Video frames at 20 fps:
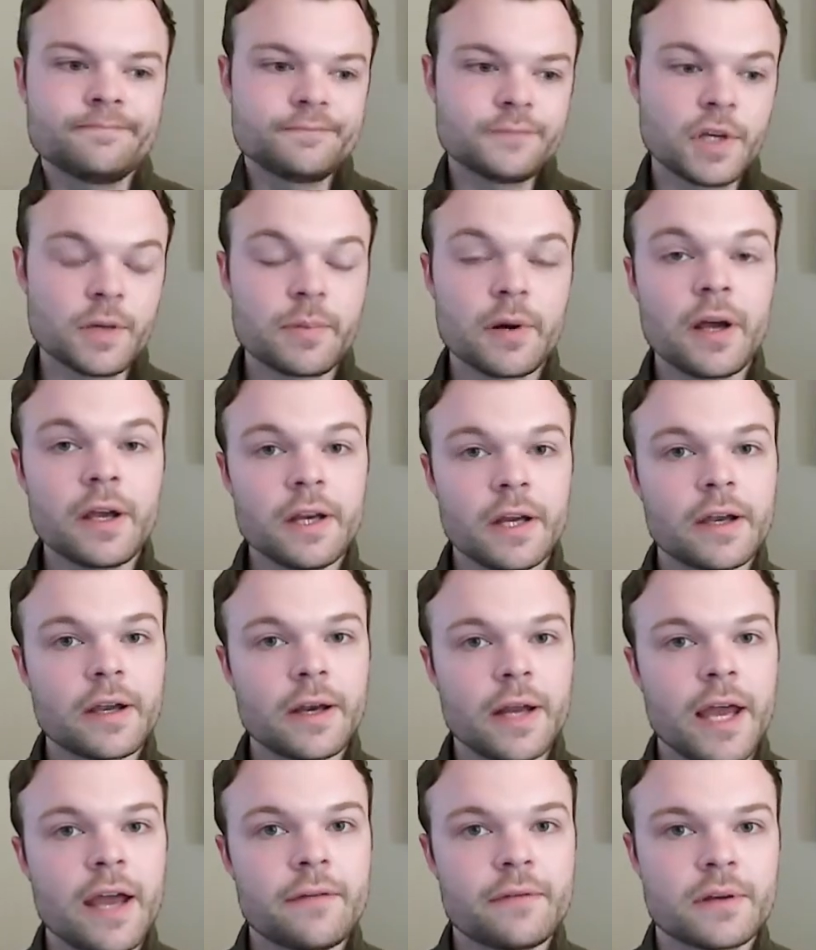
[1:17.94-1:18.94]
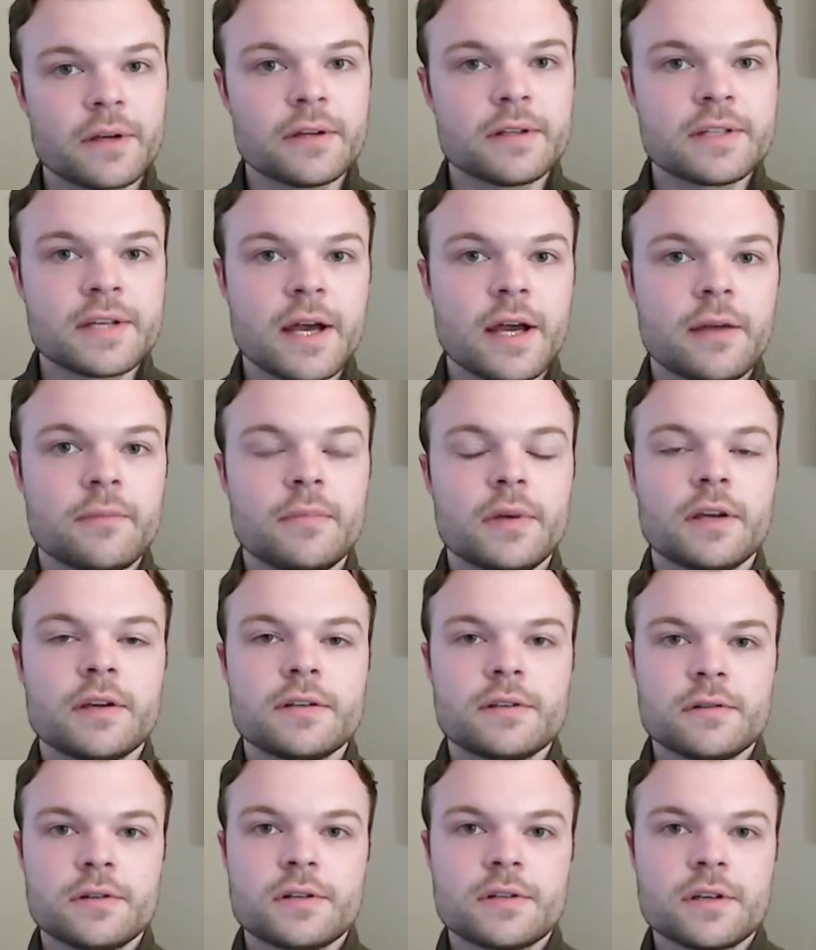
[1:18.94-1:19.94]
you're probably not going to have a good time
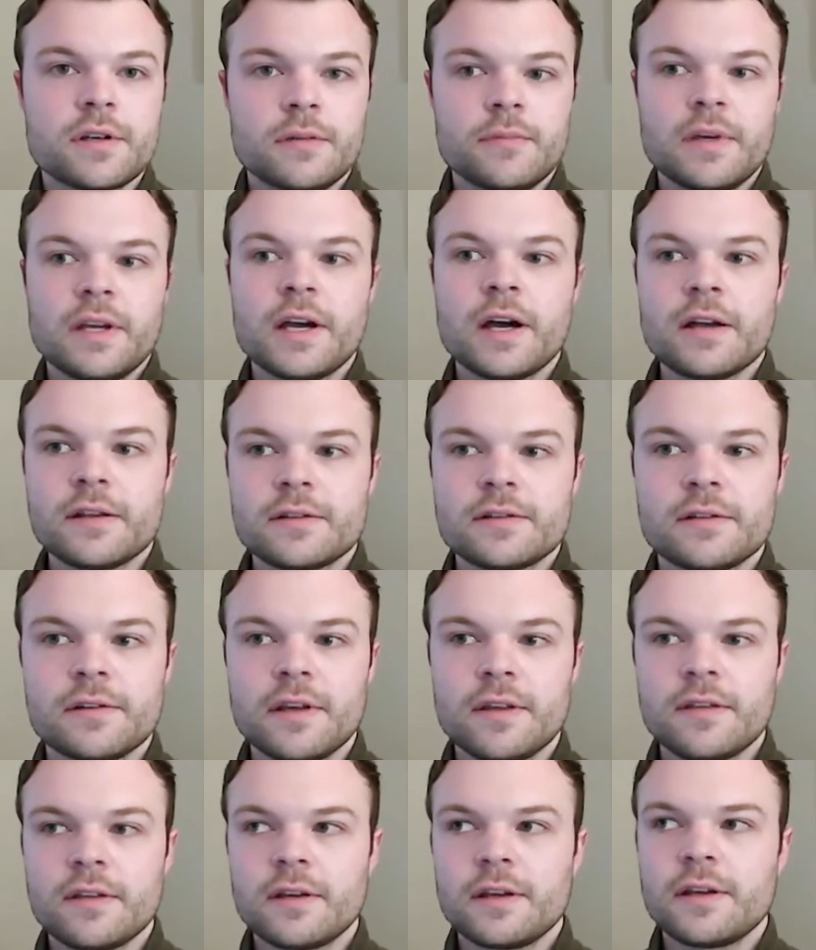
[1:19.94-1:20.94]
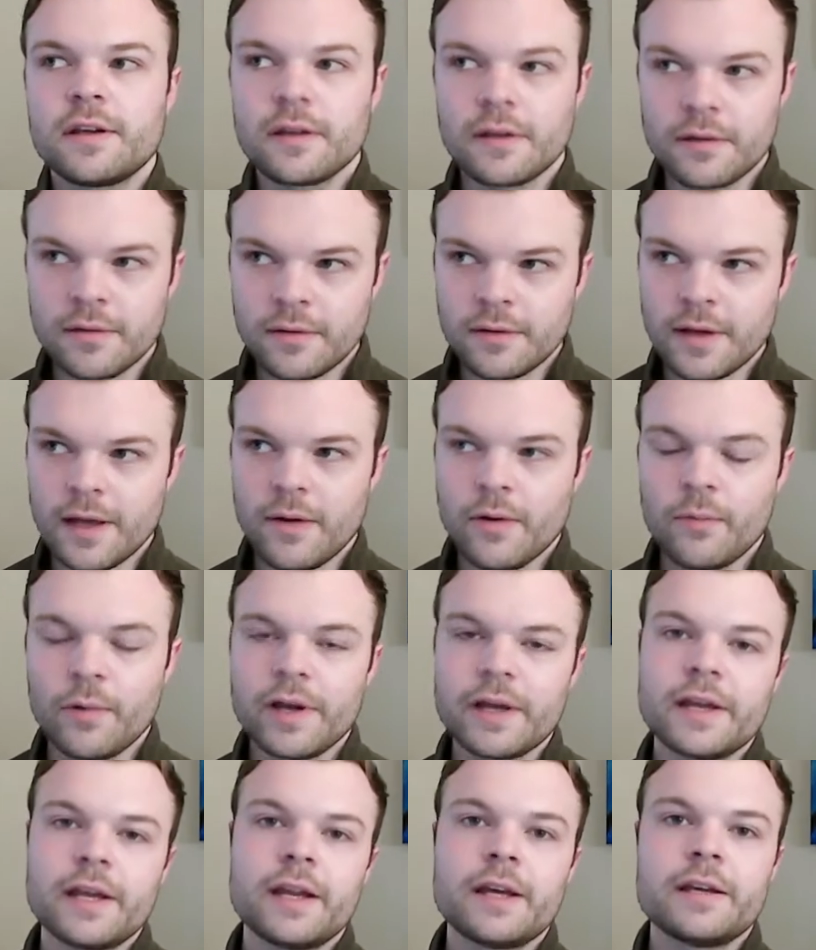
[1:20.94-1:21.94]
because you're just going to be constantly thinking,
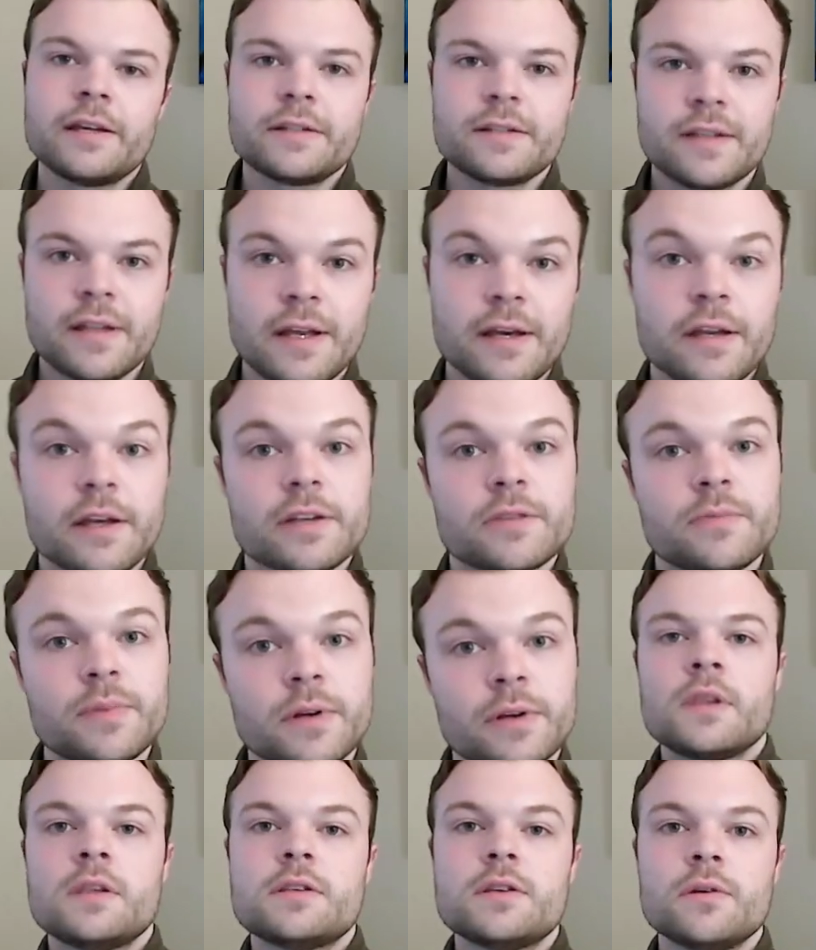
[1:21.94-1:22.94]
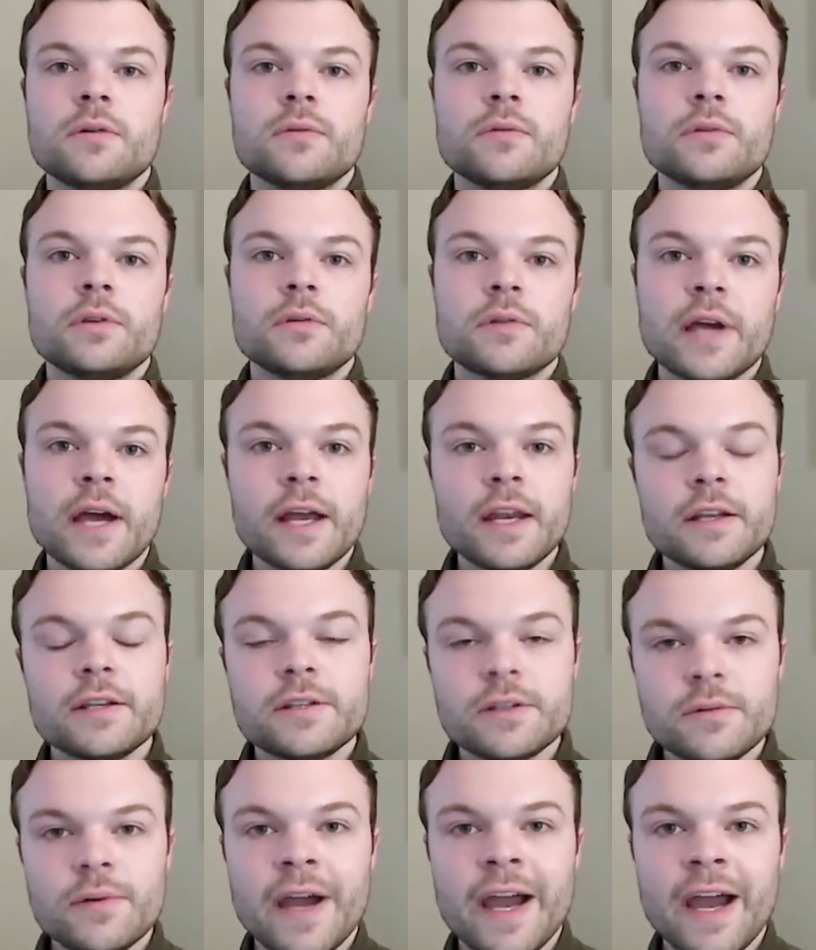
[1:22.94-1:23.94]
when can I get to that next book? So you kind of
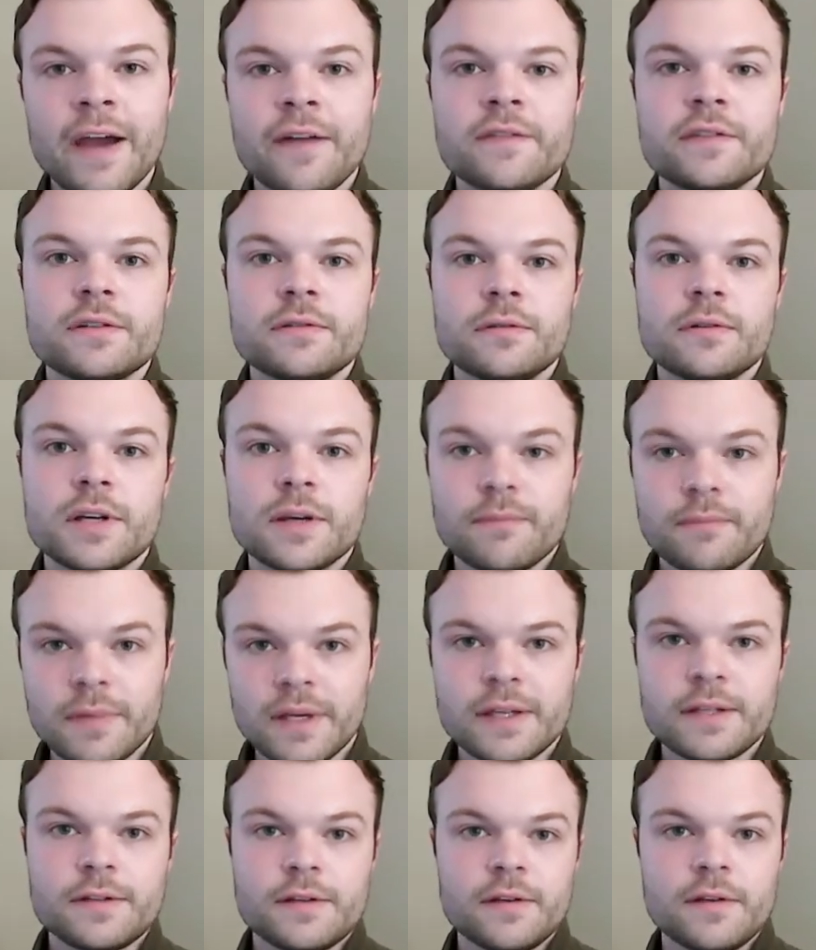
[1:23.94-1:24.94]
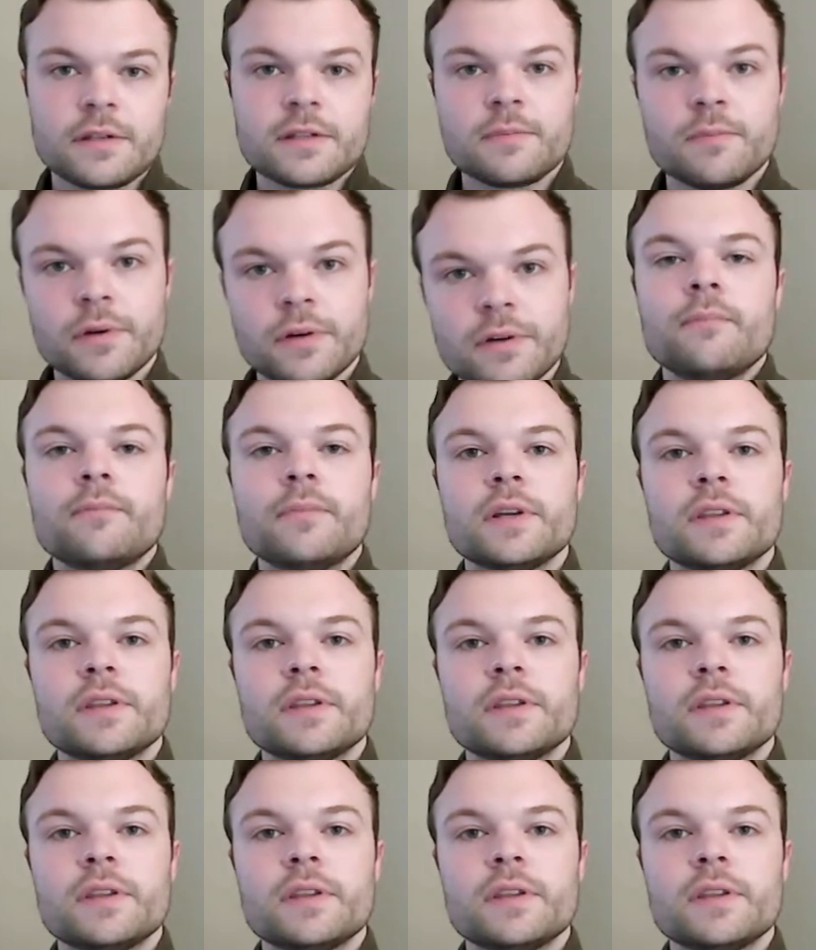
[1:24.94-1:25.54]
do have to commit to this book, but